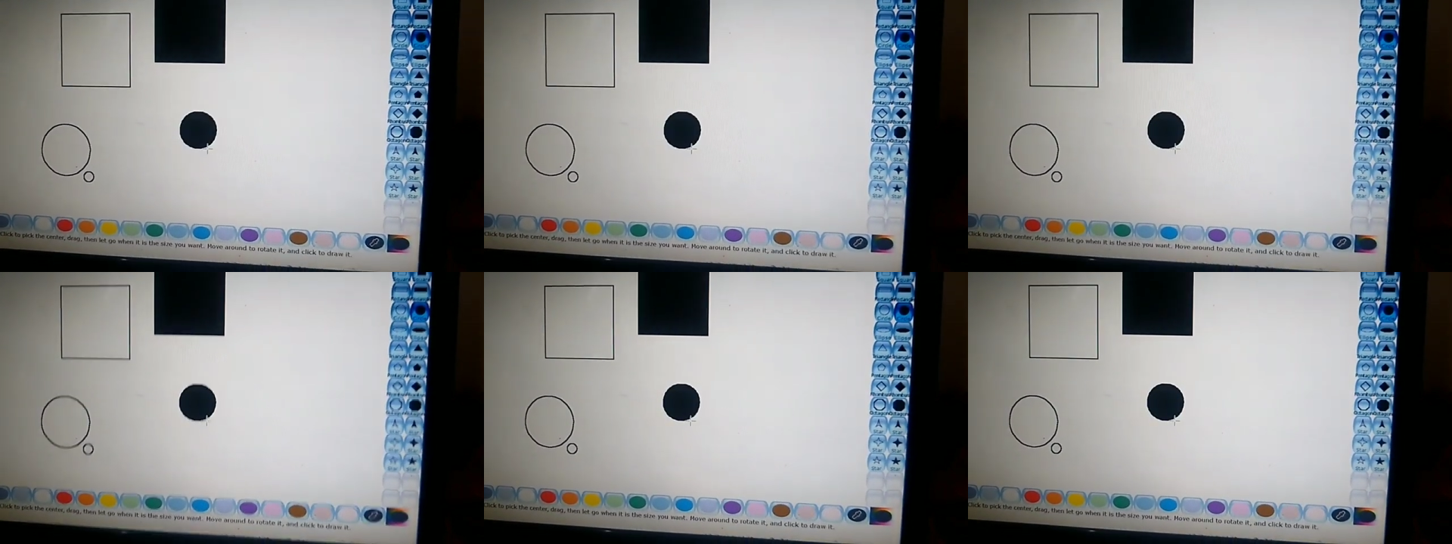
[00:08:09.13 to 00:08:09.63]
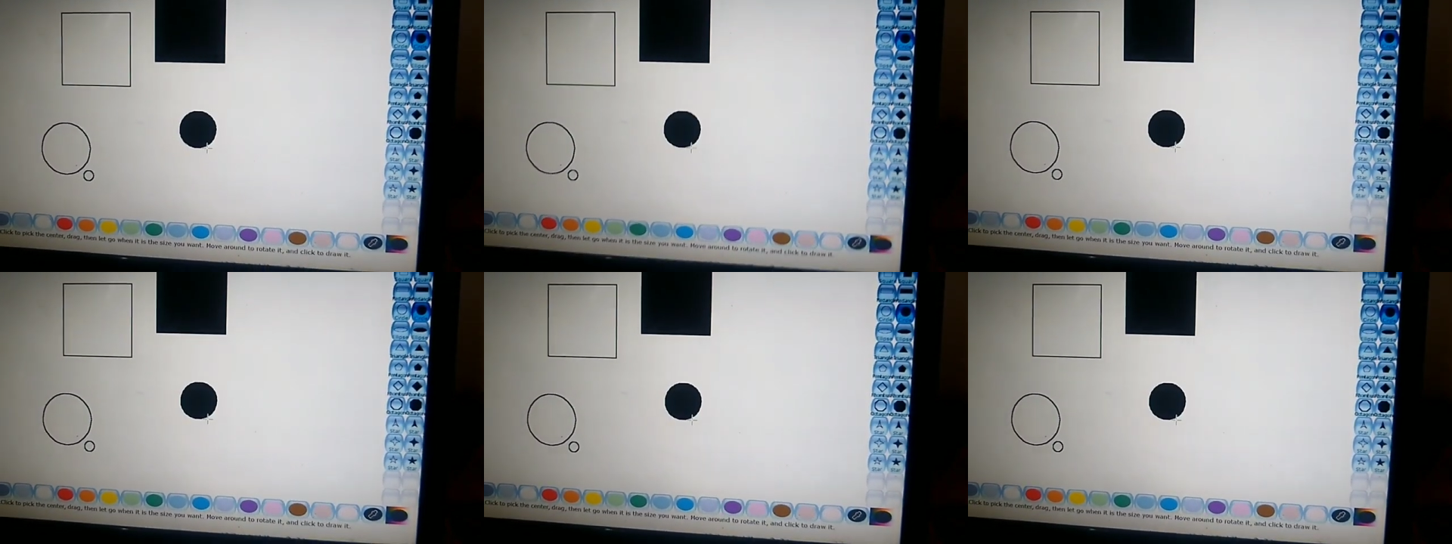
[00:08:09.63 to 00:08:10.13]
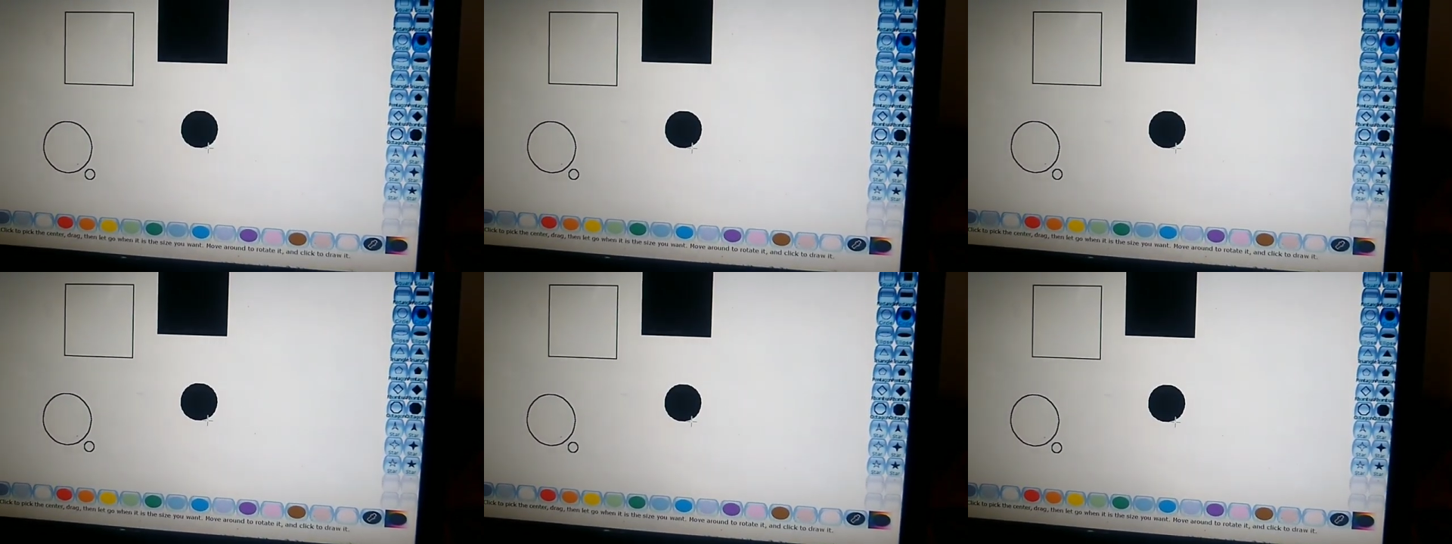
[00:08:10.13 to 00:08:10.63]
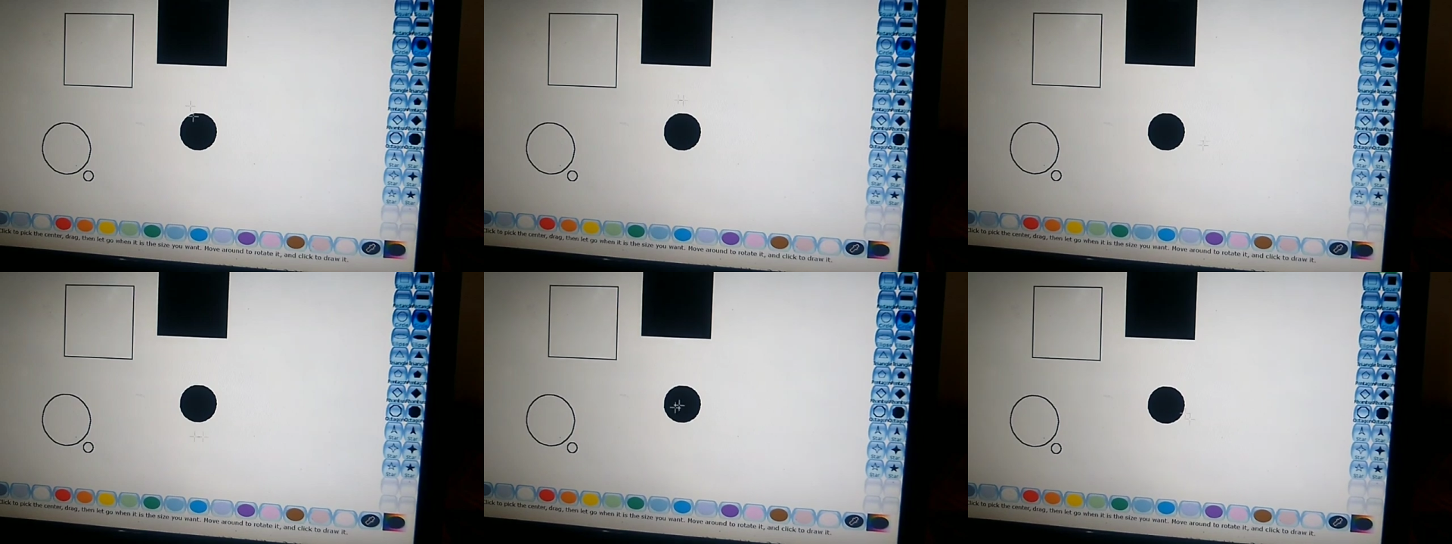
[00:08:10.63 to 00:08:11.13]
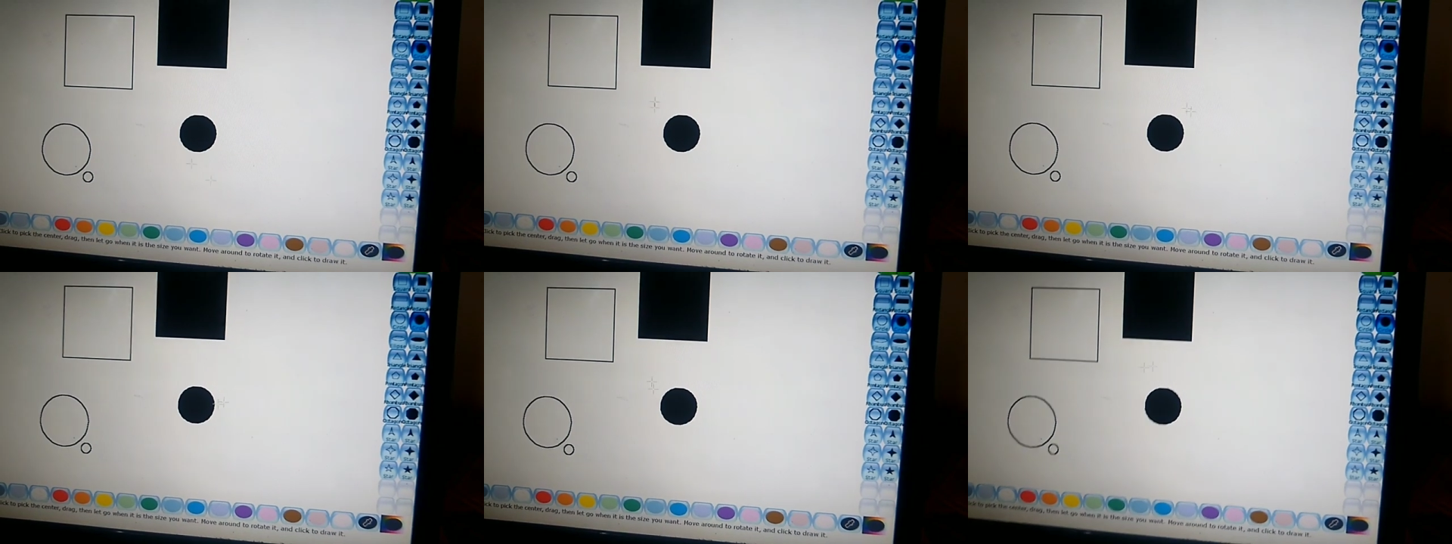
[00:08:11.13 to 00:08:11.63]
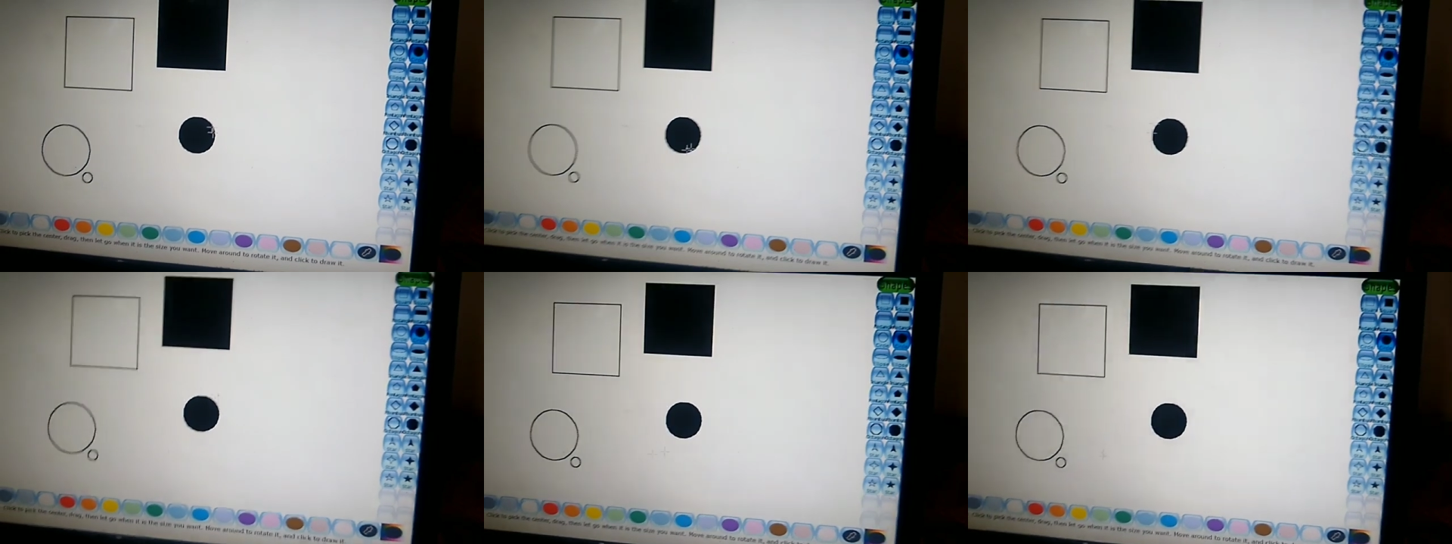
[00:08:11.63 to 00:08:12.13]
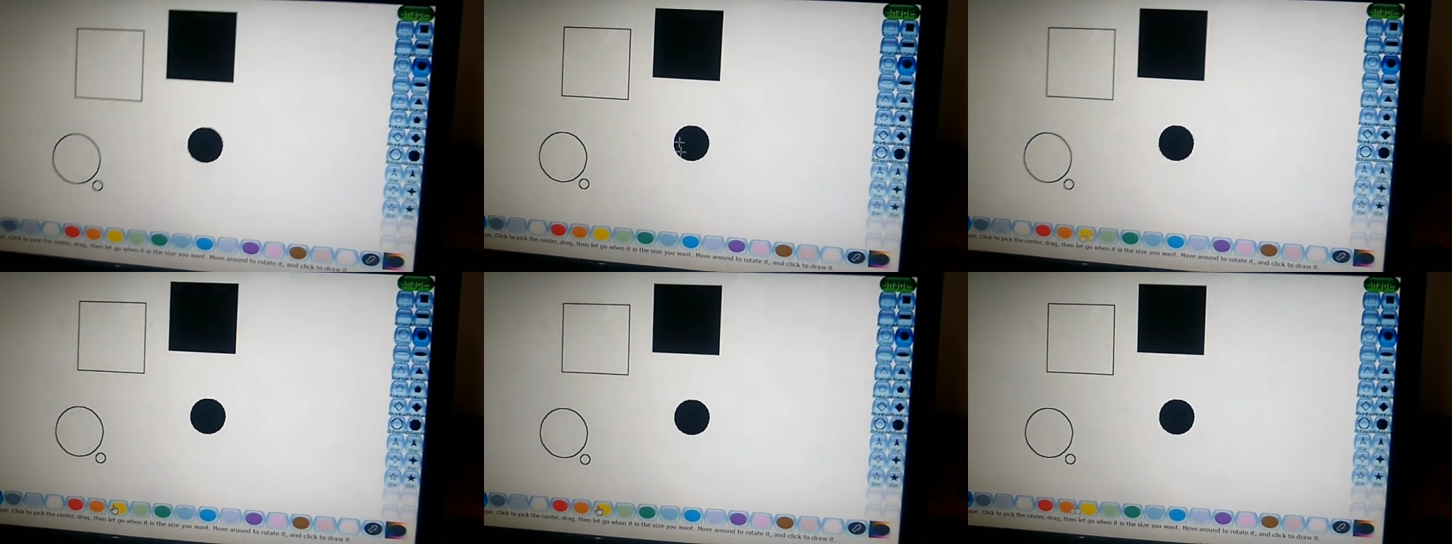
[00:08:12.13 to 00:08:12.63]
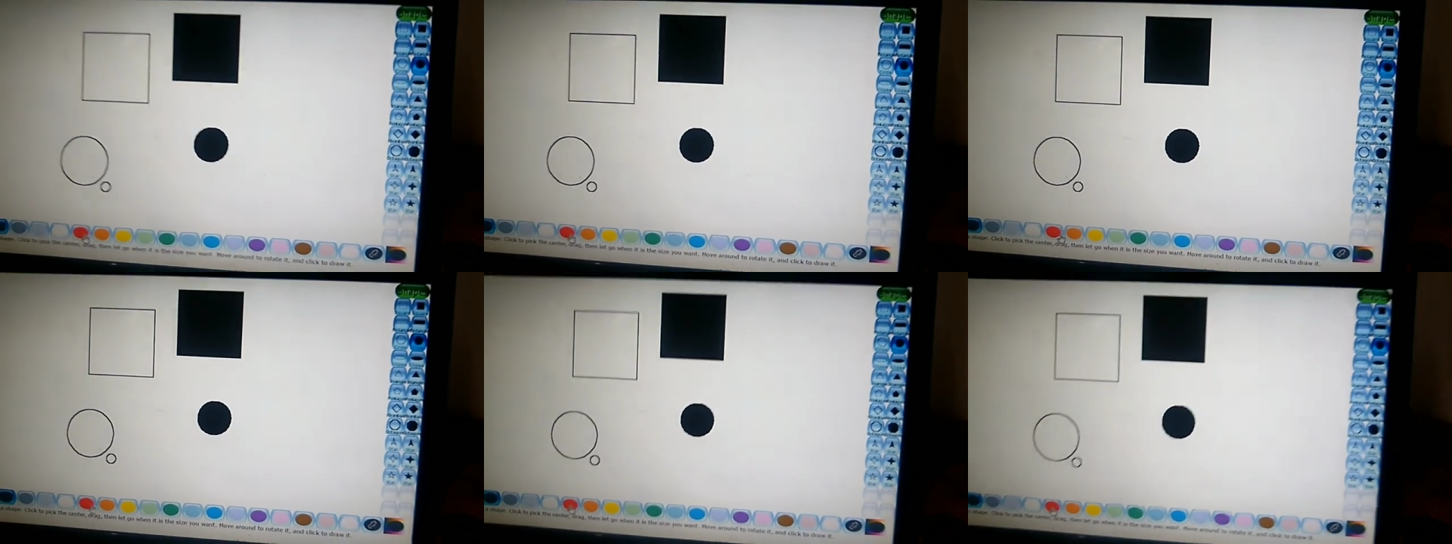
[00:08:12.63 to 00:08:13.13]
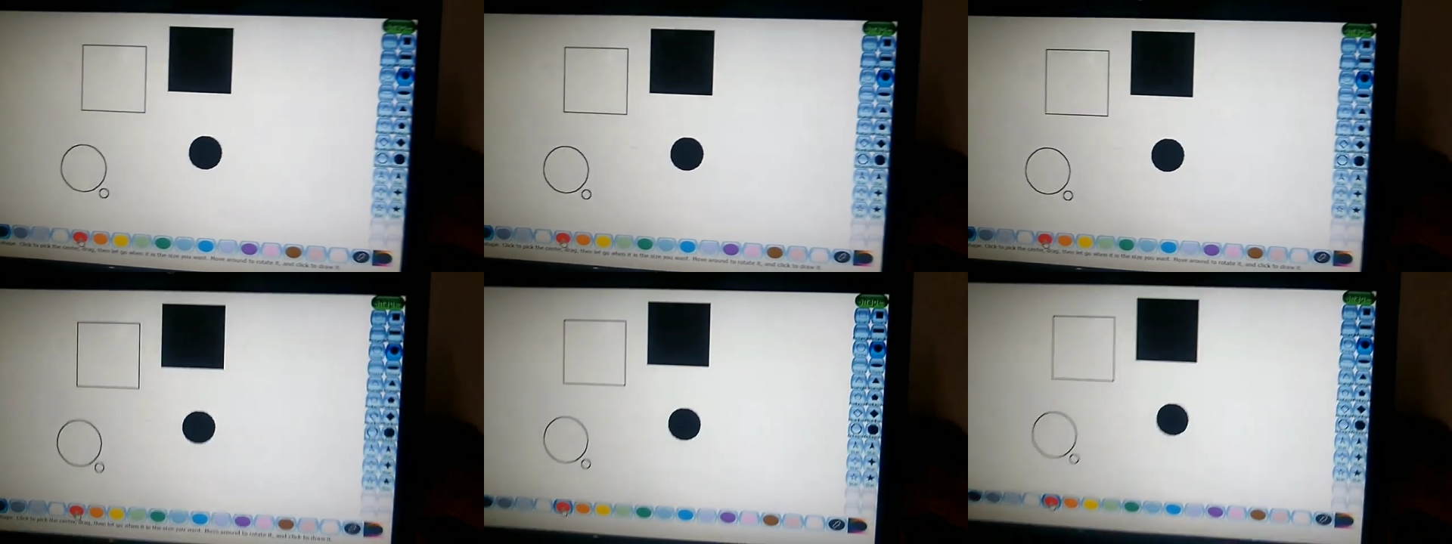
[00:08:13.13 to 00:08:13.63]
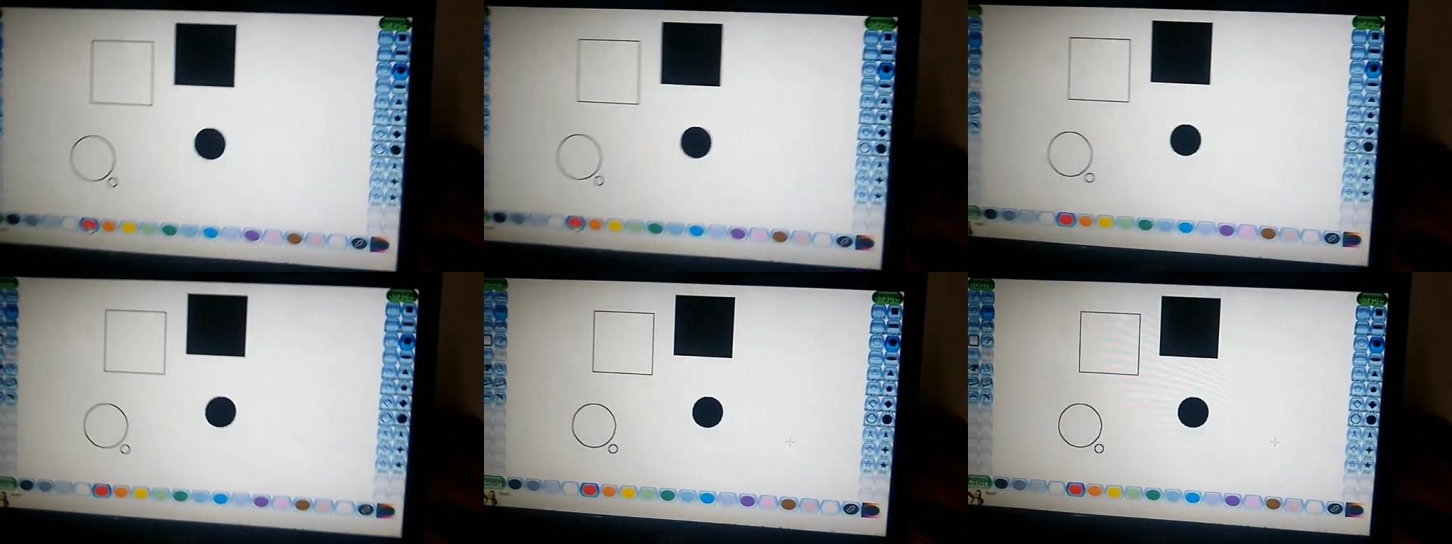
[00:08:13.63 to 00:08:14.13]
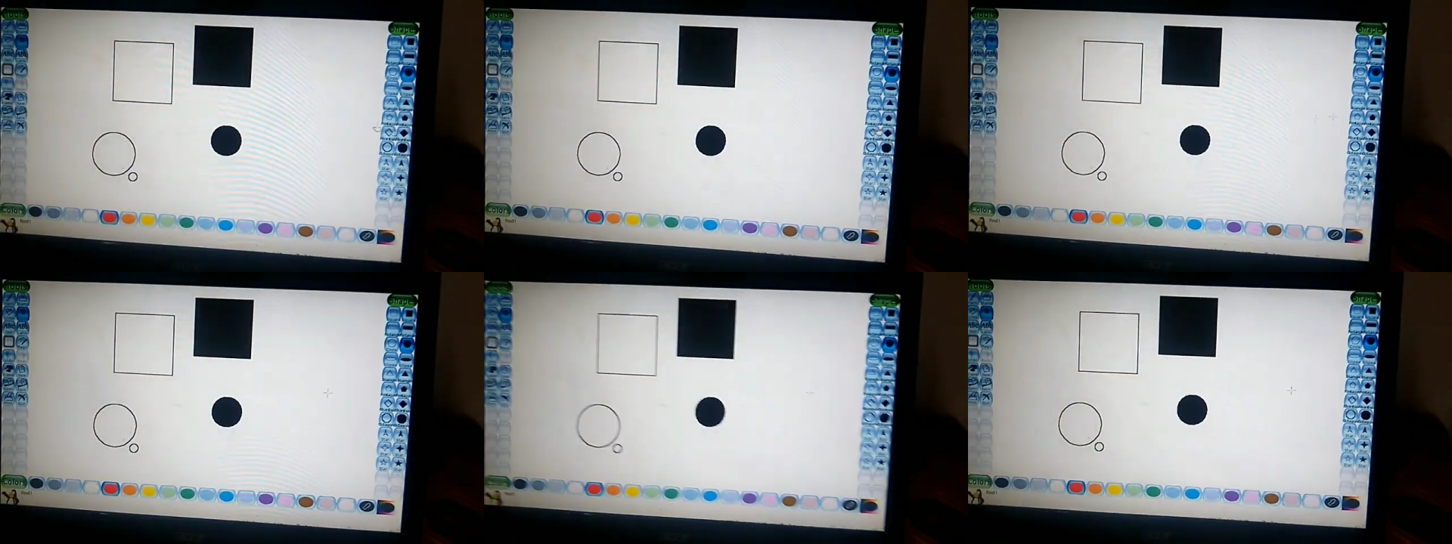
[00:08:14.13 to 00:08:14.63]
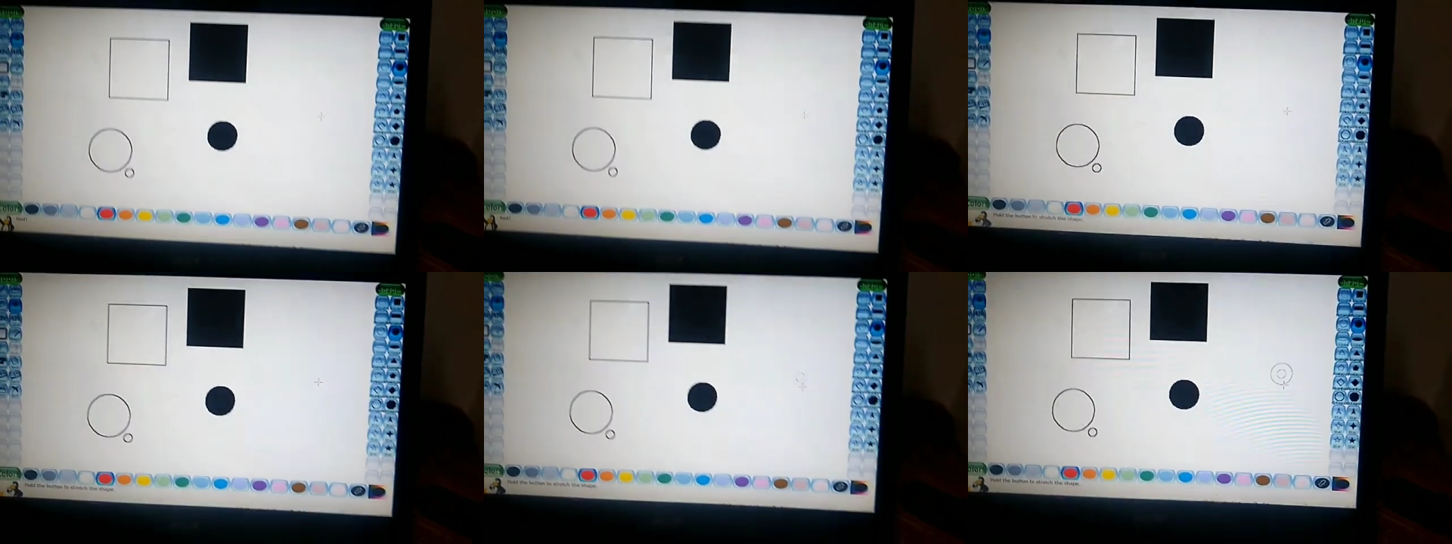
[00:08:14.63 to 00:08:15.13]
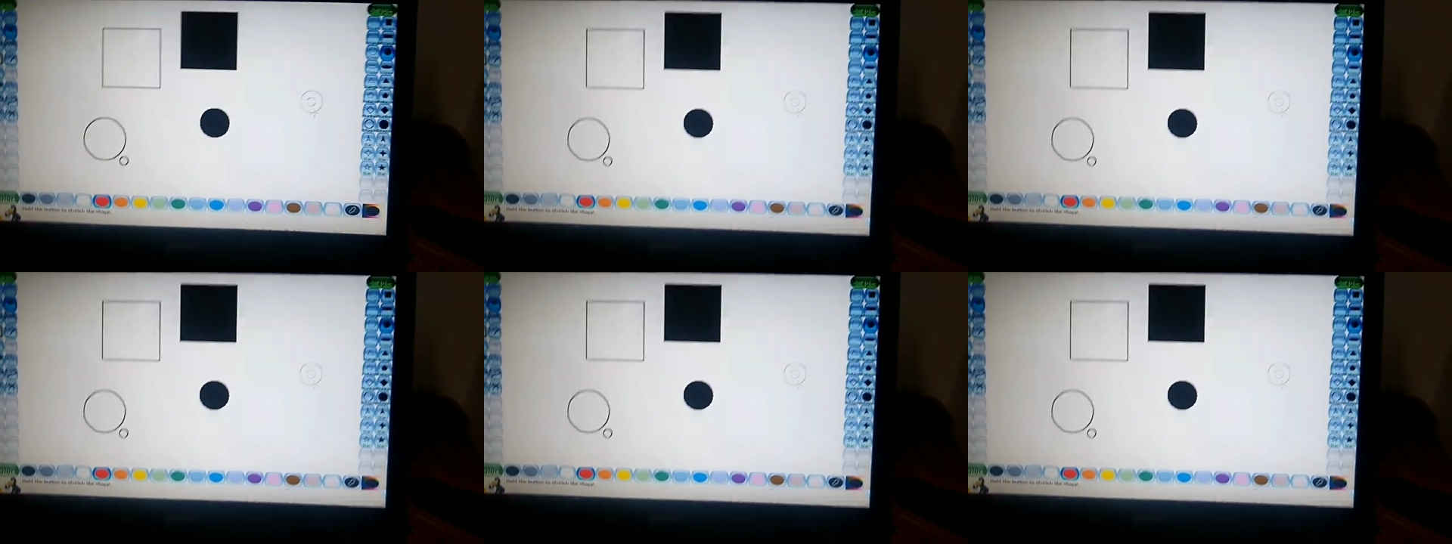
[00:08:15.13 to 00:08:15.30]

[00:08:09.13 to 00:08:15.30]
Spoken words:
[unreadable: no face in view]